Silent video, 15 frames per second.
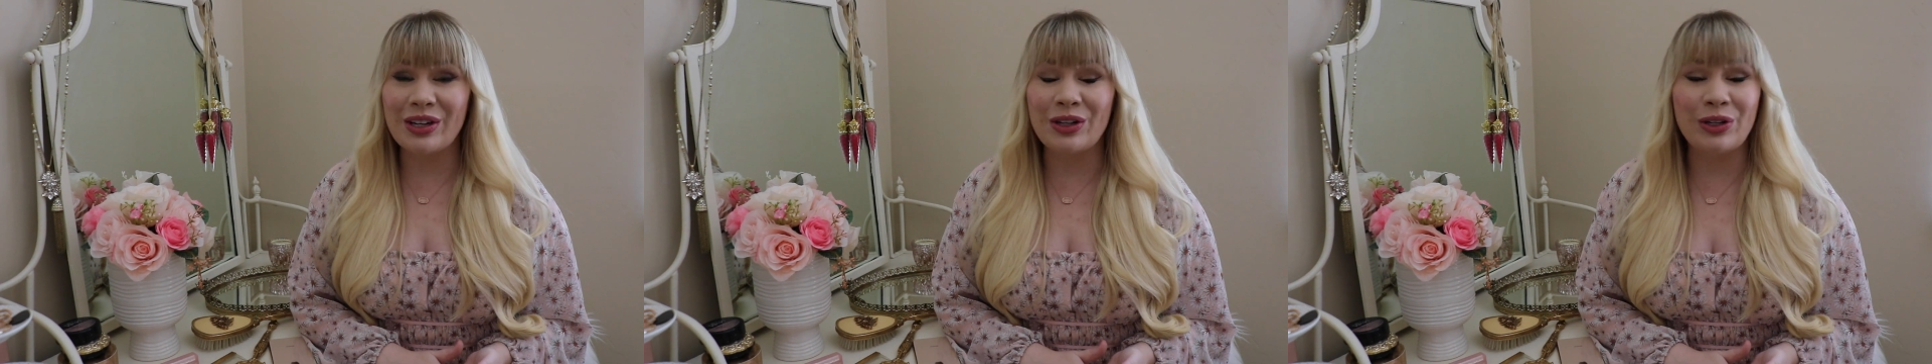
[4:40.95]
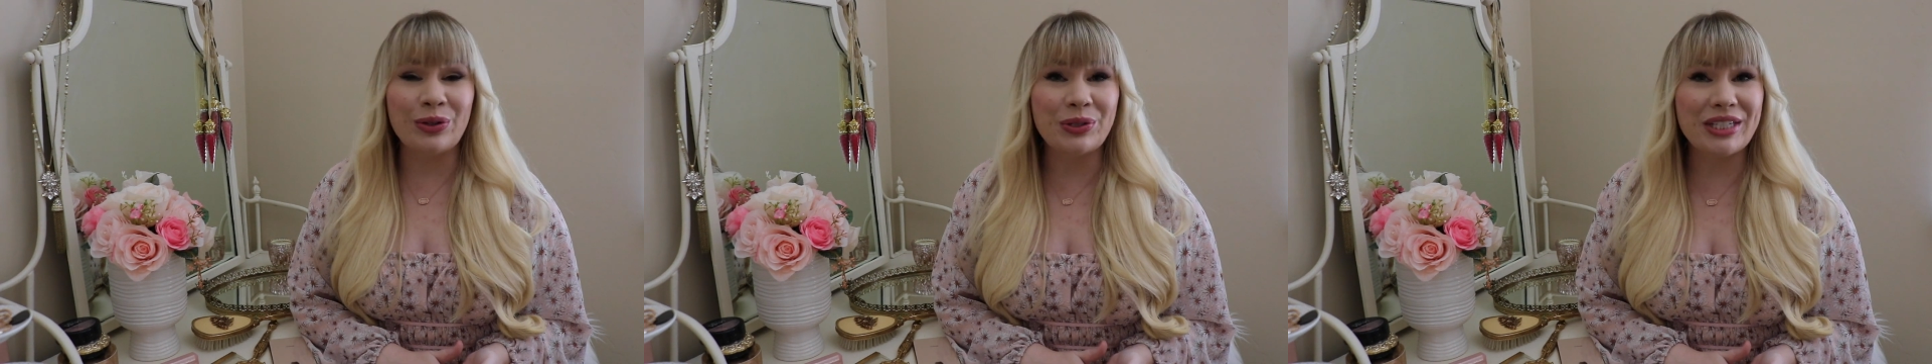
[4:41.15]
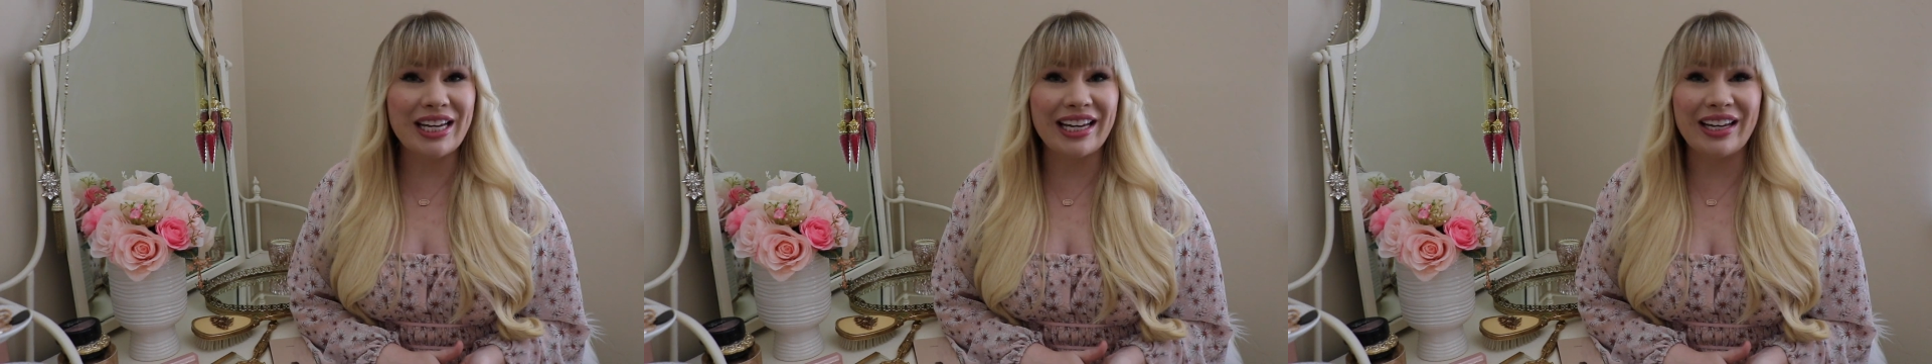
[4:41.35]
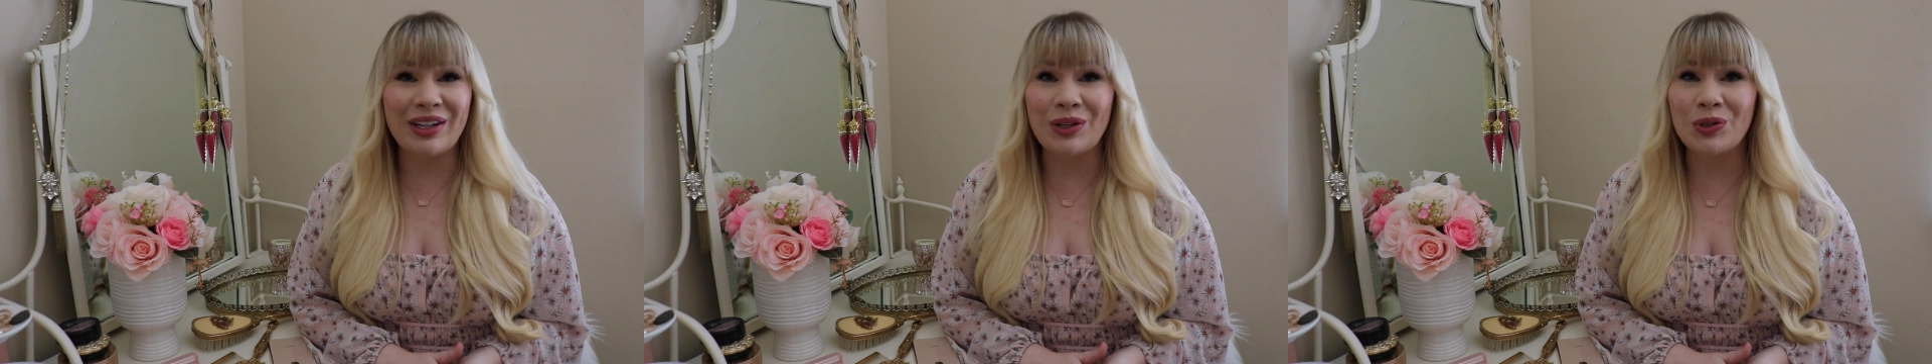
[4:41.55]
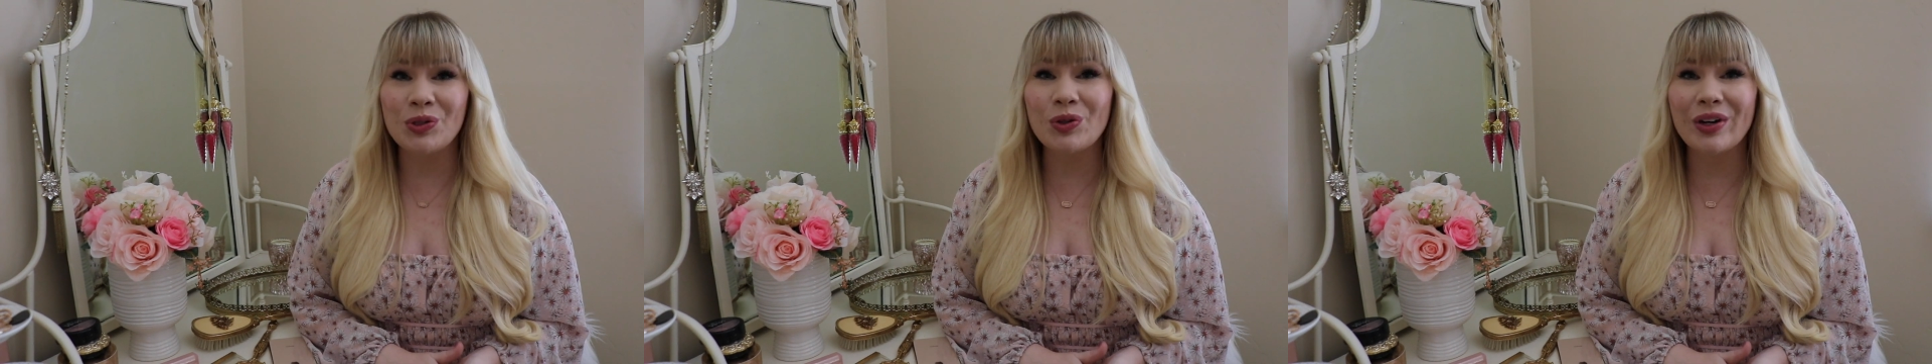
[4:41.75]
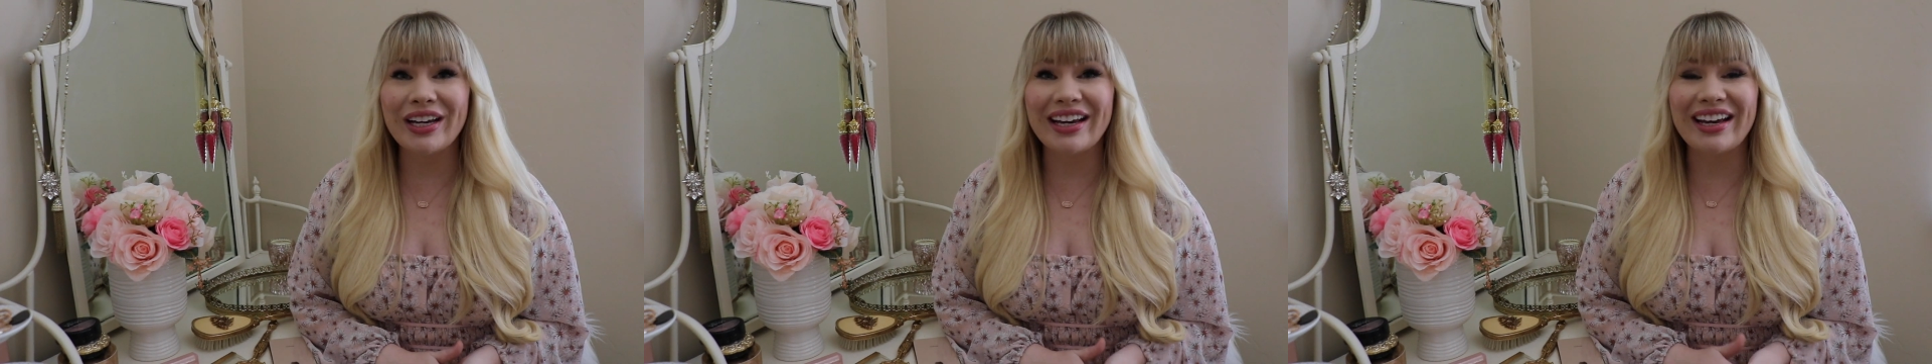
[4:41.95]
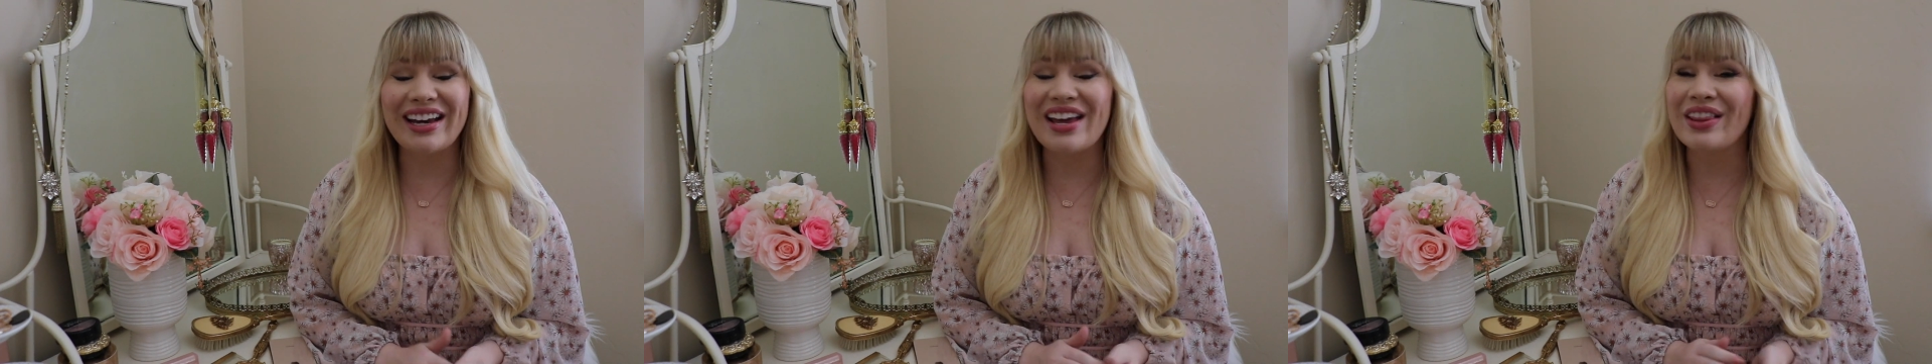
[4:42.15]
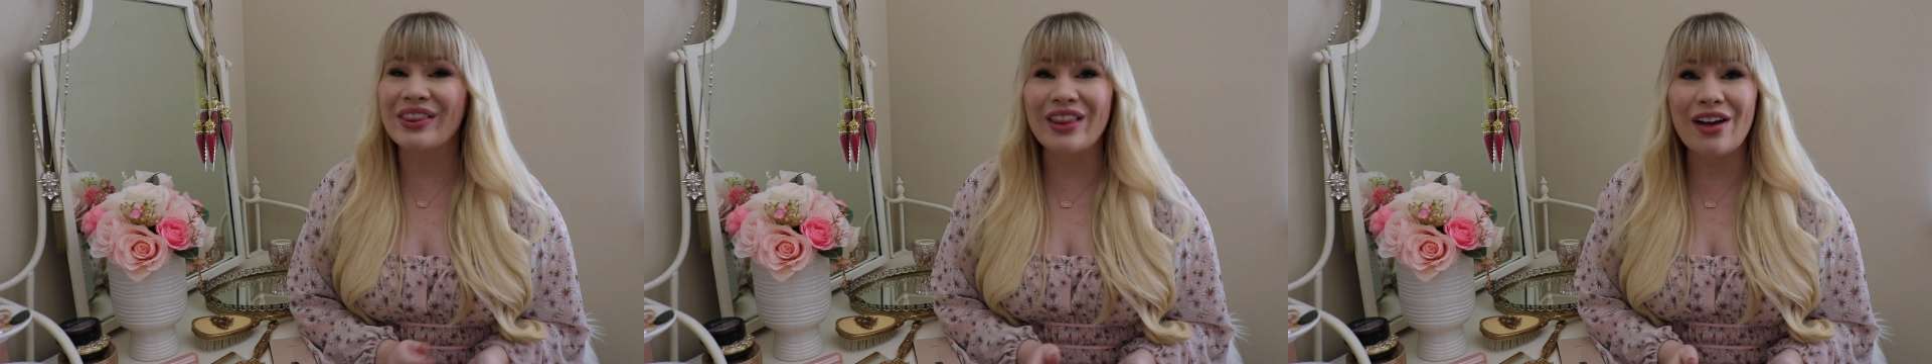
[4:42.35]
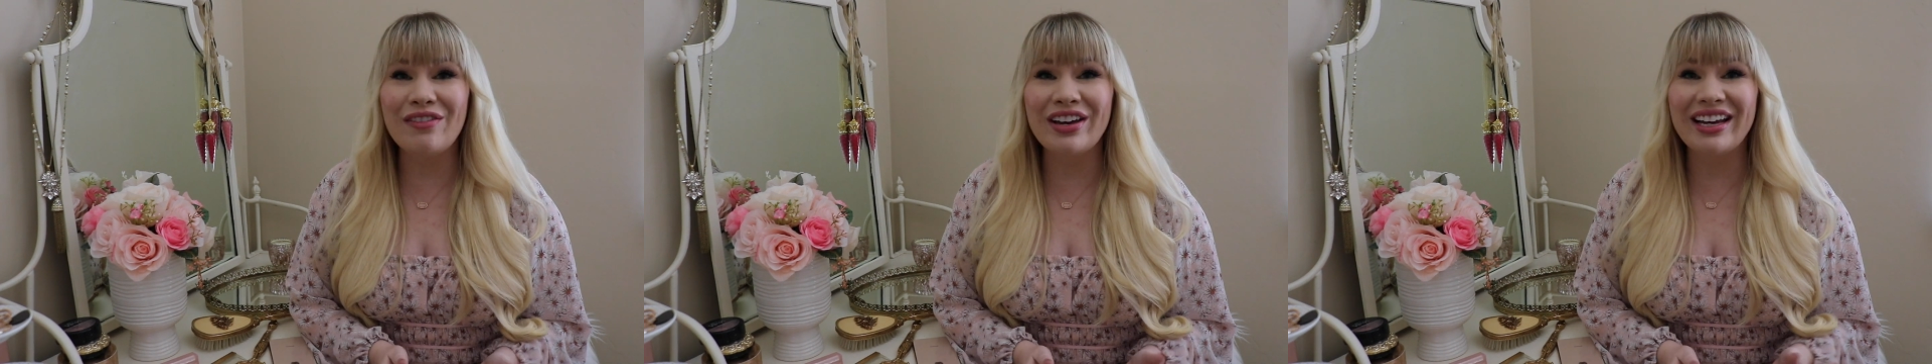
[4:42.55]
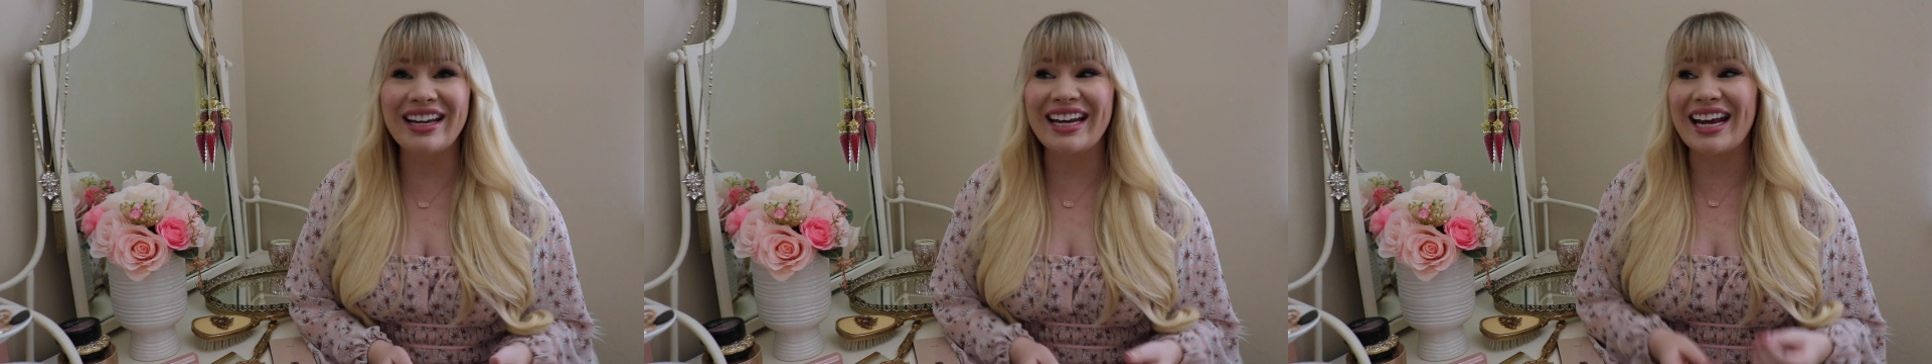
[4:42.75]
could use it and enjoy it and love
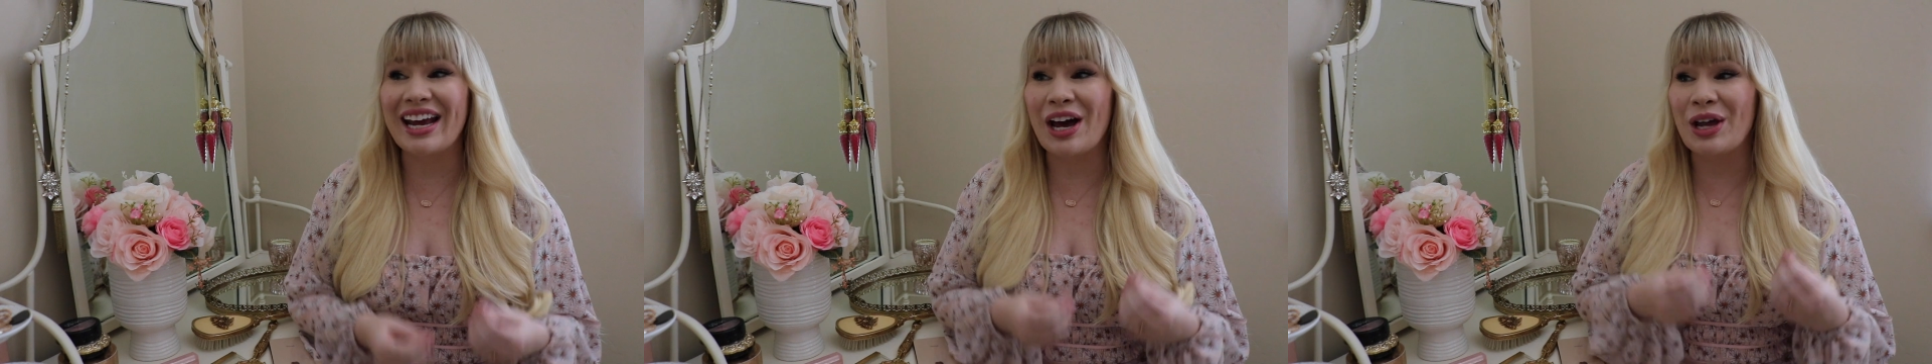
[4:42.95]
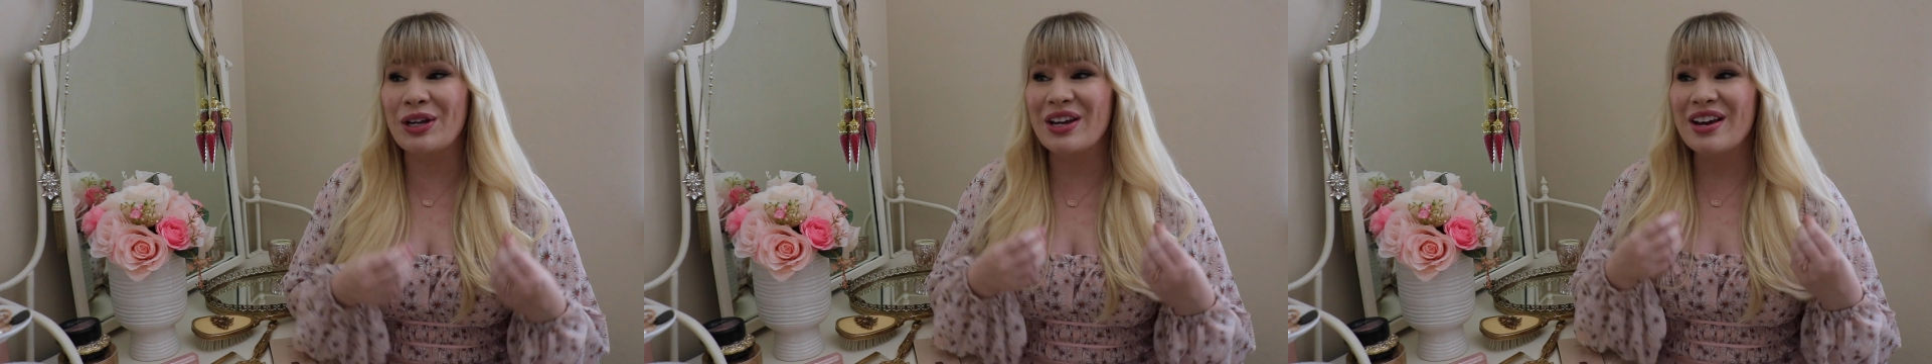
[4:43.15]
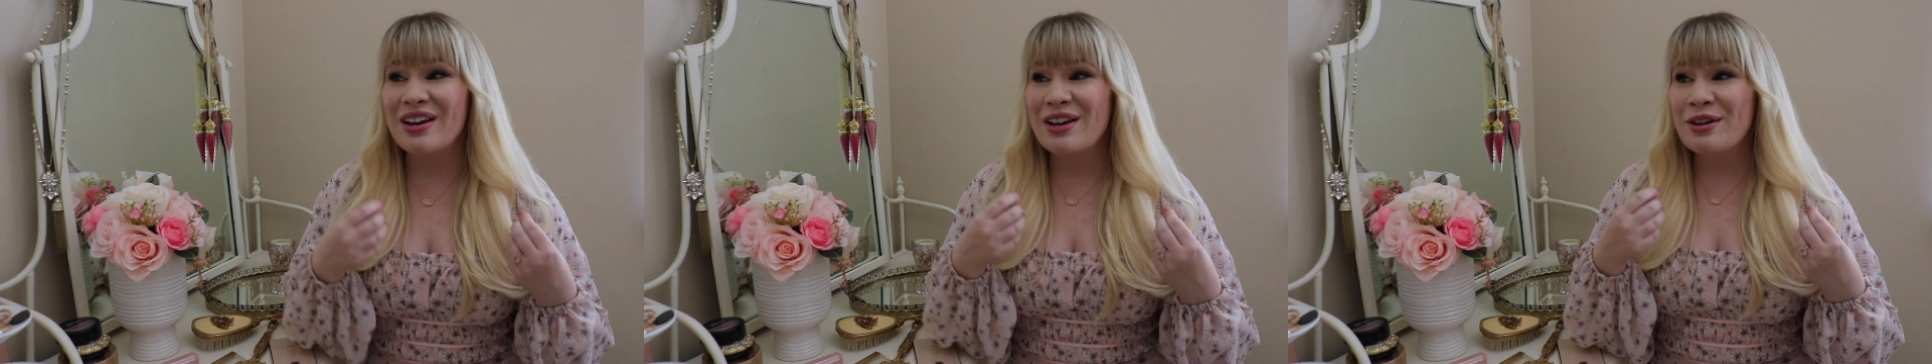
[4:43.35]
it and